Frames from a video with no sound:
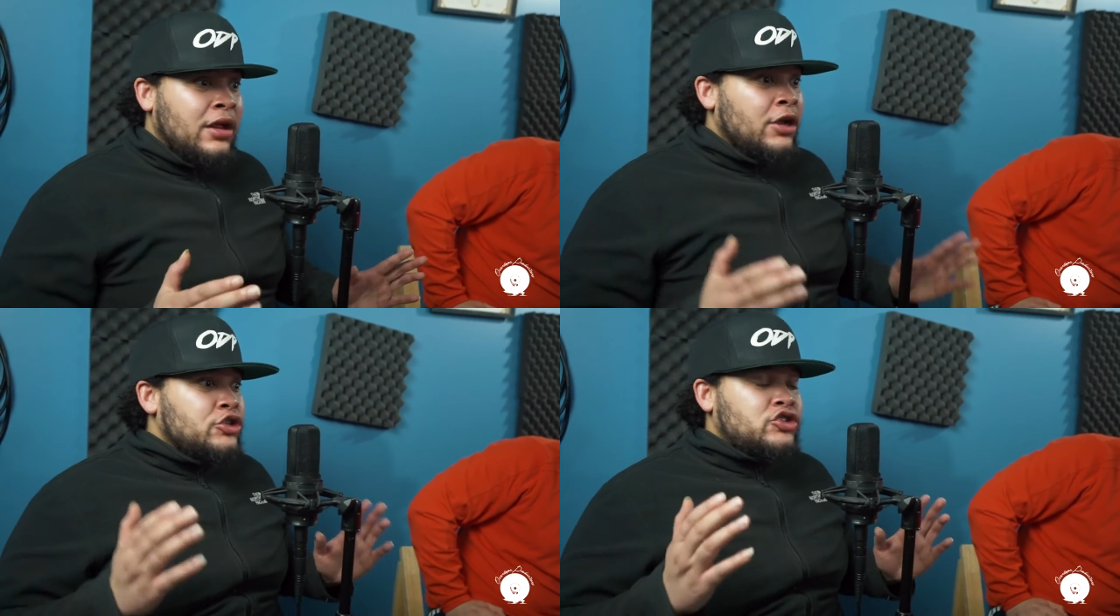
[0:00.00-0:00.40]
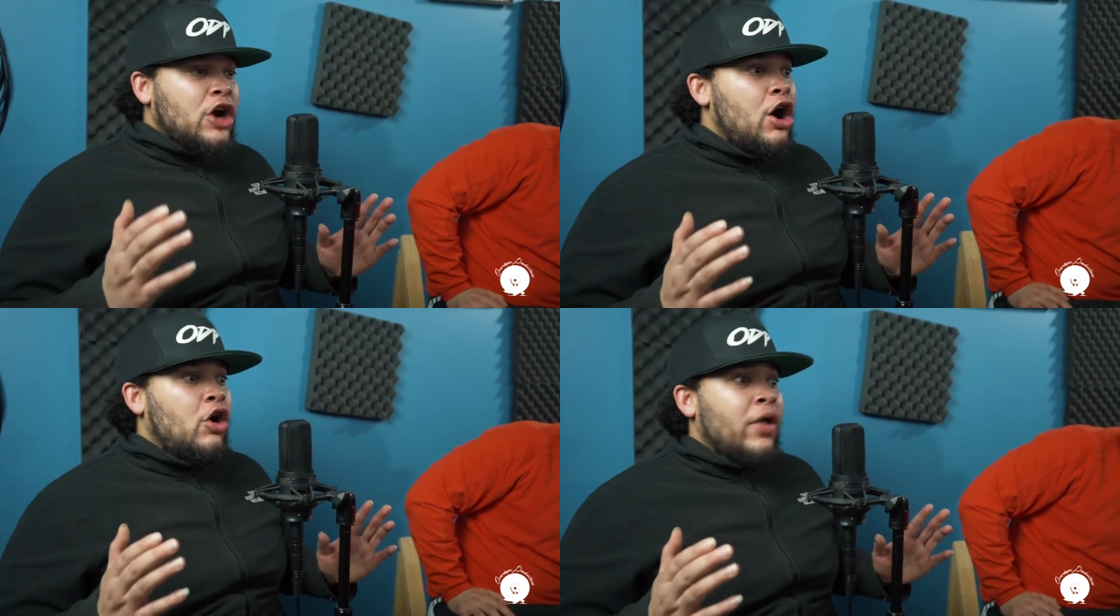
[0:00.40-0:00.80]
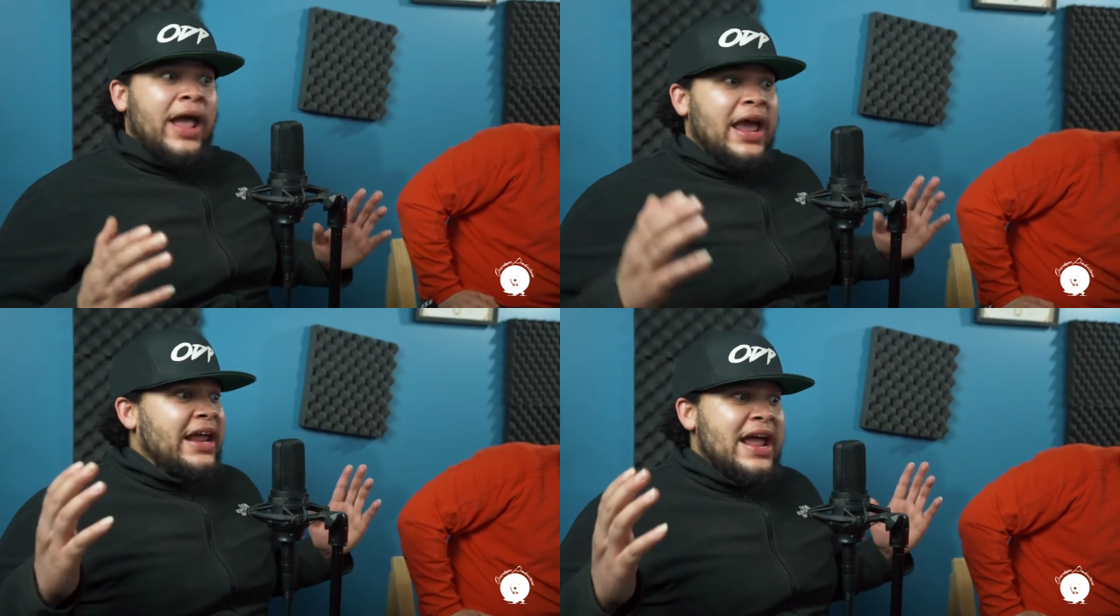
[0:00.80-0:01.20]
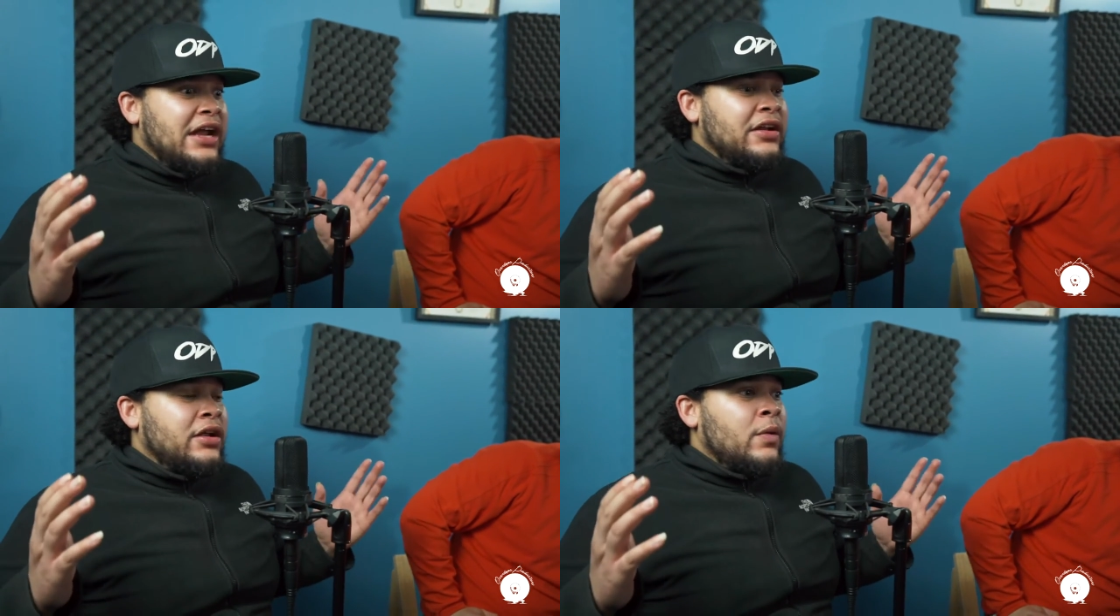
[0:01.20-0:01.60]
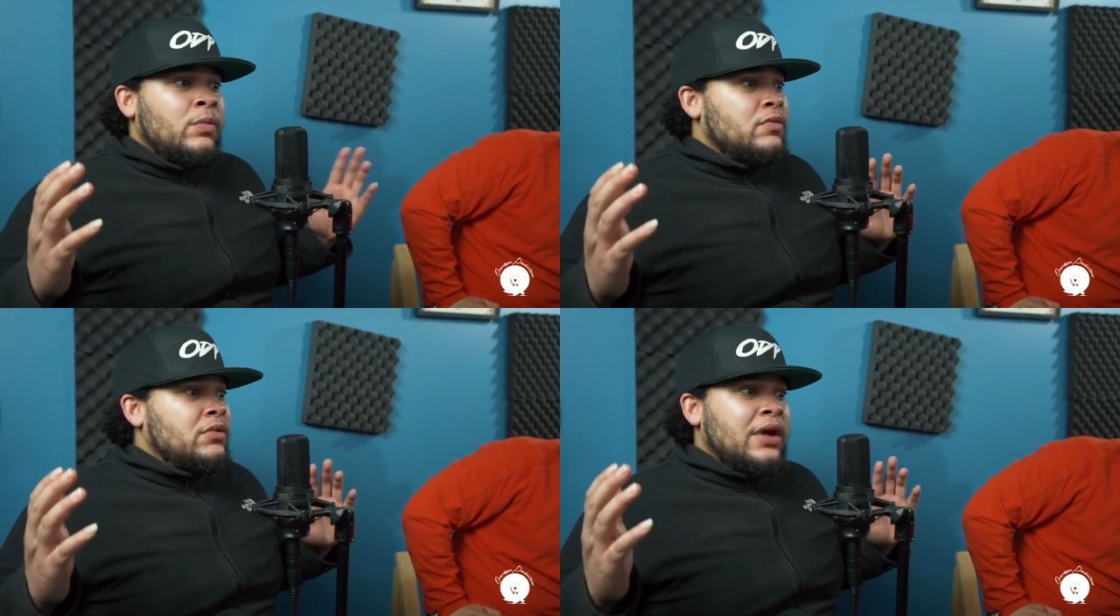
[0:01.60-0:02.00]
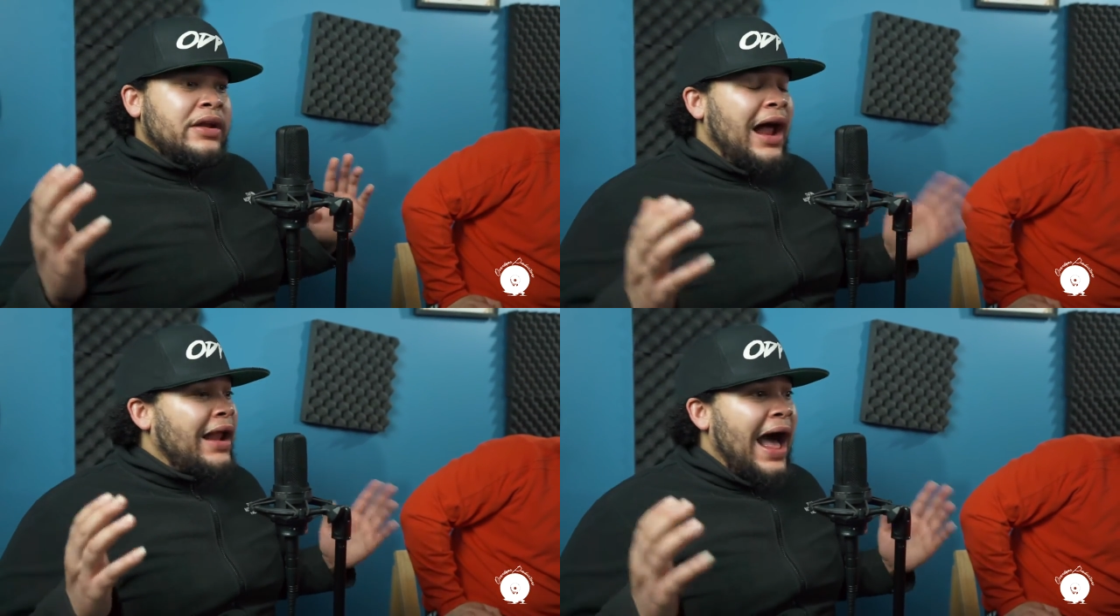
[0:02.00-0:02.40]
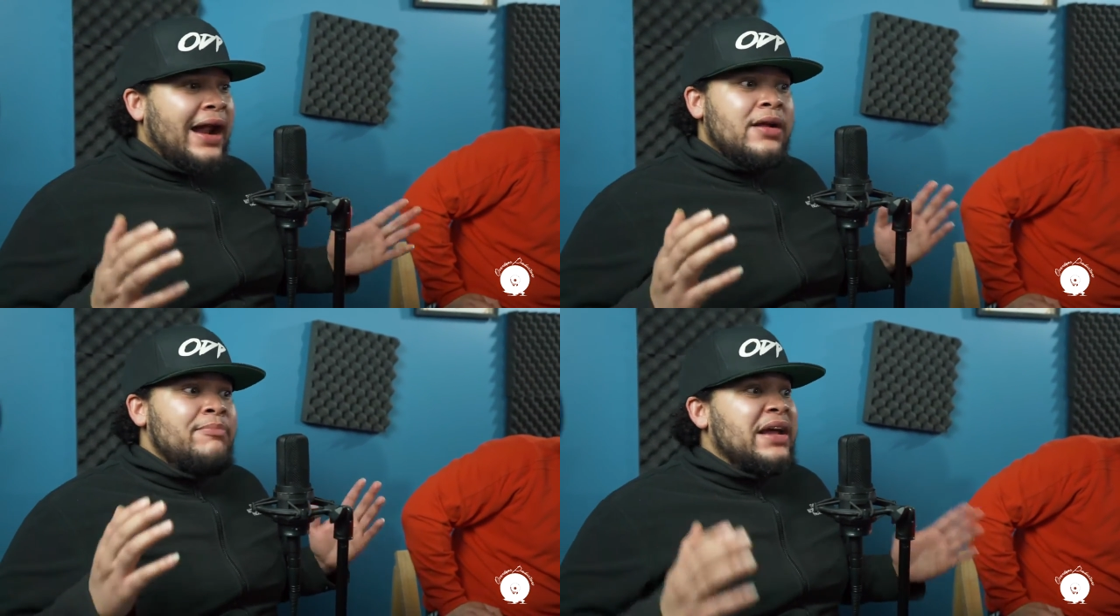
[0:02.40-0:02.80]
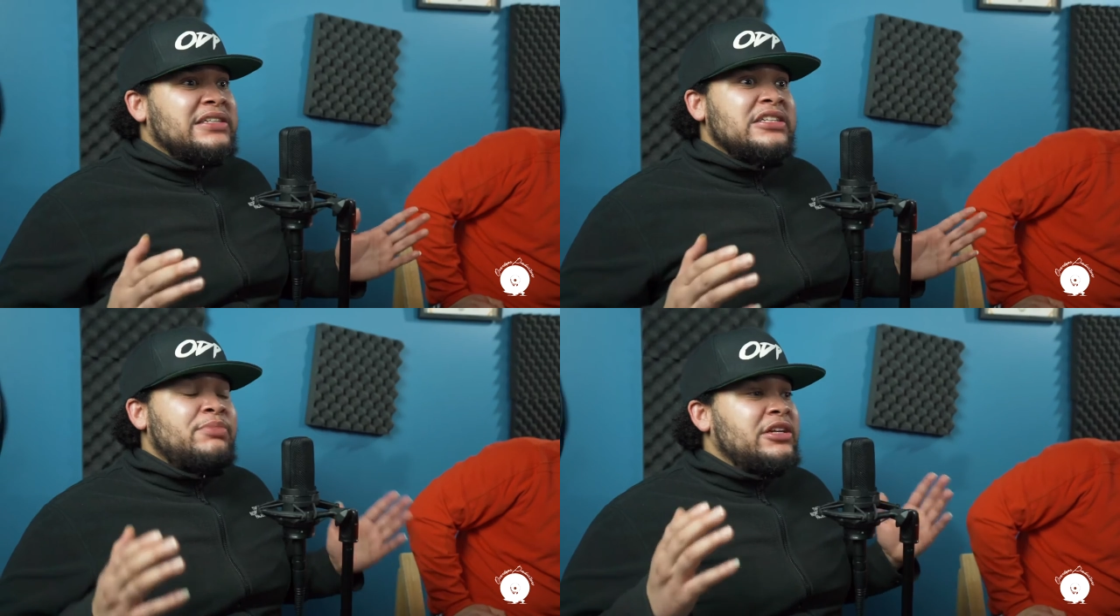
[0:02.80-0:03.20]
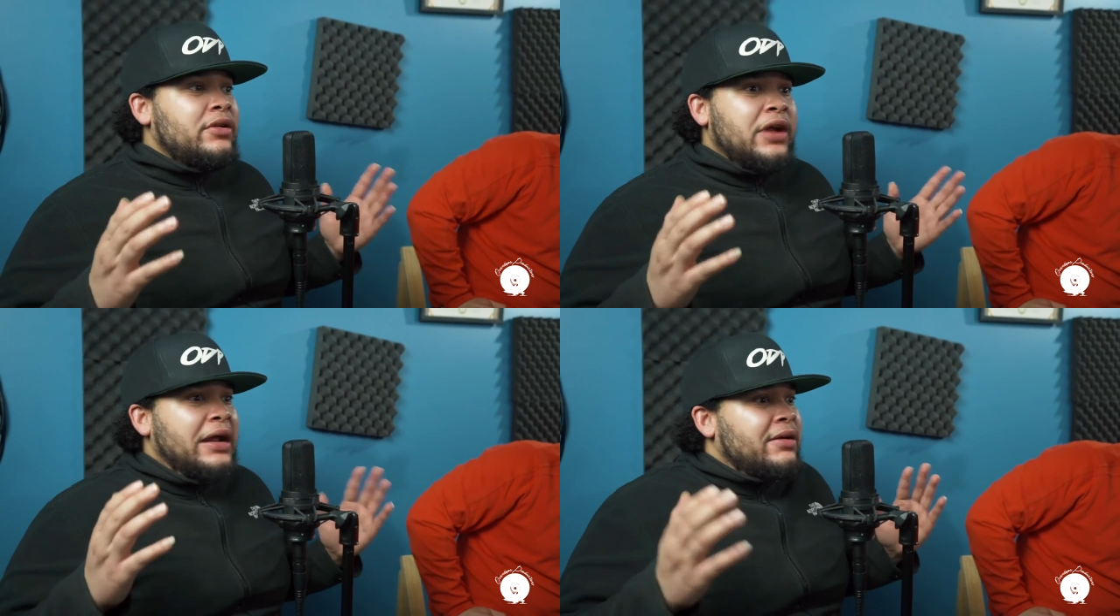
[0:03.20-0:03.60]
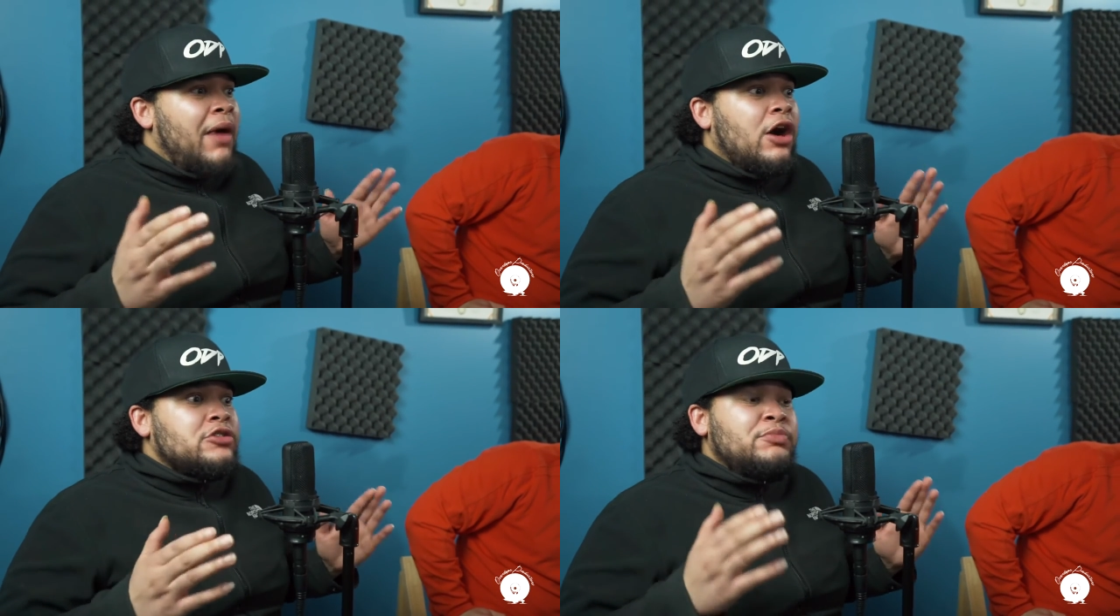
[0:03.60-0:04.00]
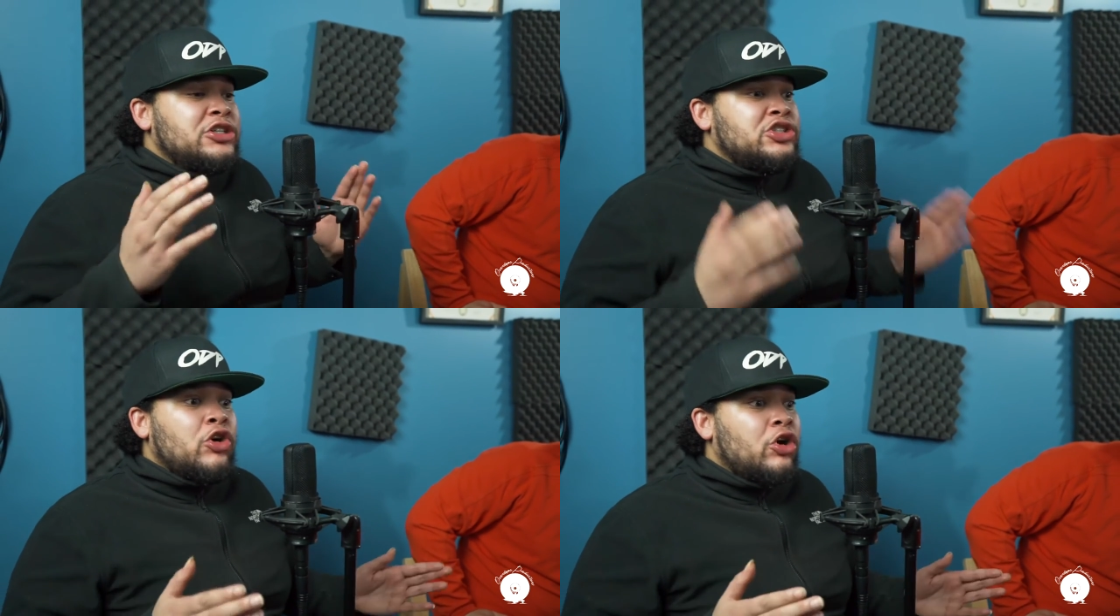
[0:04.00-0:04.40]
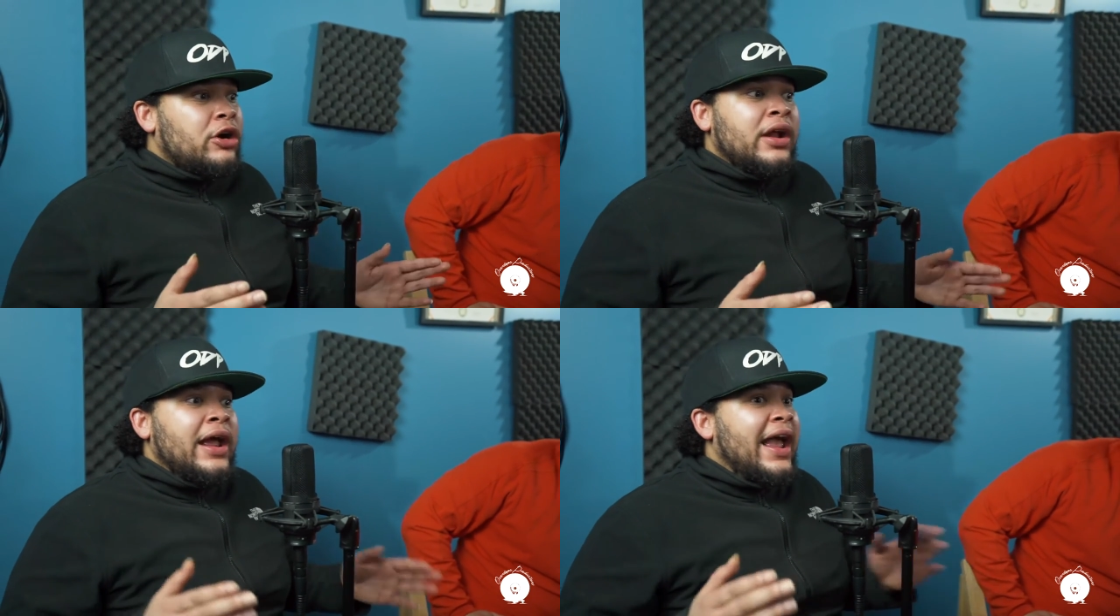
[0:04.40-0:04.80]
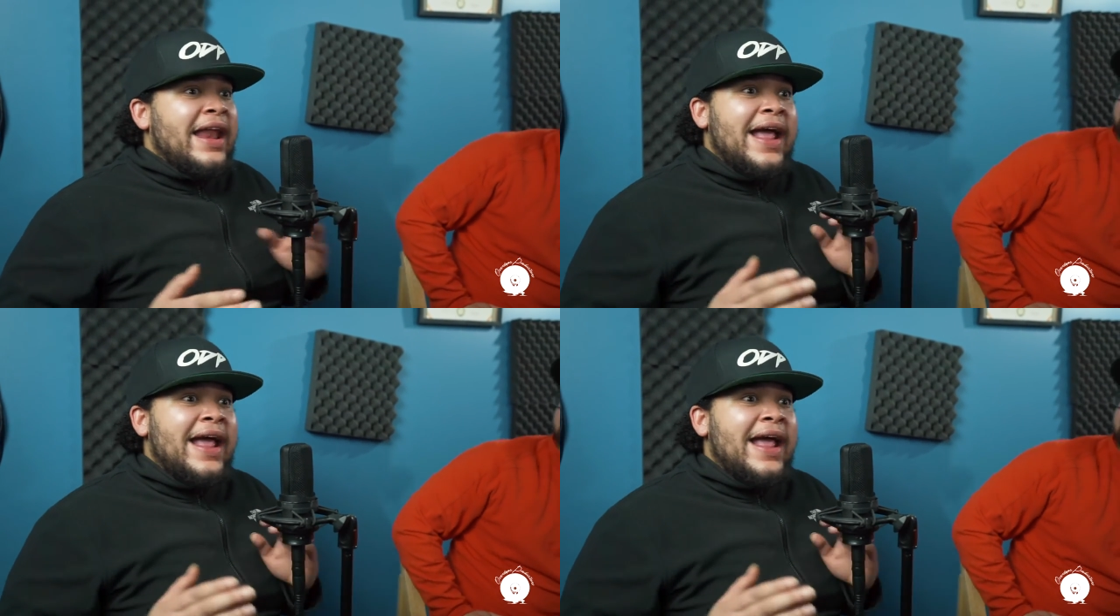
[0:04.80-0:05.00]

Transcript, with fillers: Yeah. So, and then, a lot of them bitches be, them hoes be short and